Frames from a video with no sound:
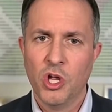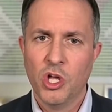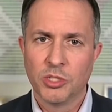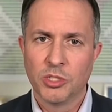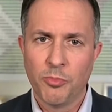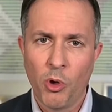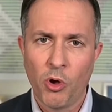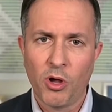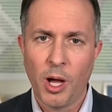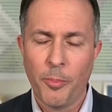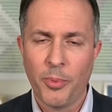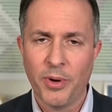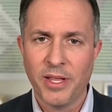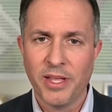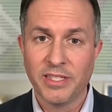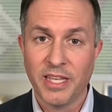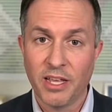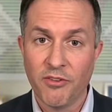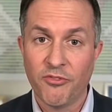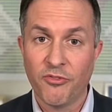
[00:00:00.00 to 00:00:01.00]
small
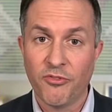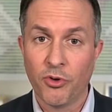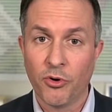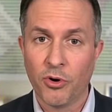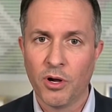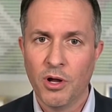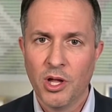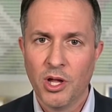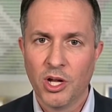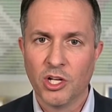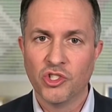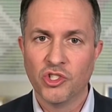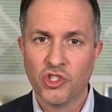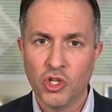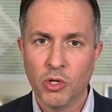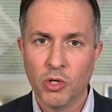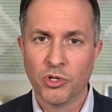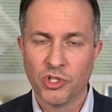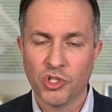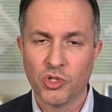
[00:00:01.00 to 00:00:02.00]
companies and for
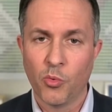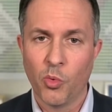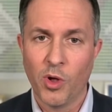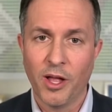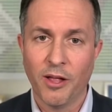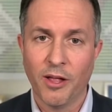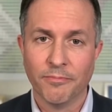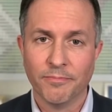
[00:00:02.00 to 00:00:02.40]
consumers as well.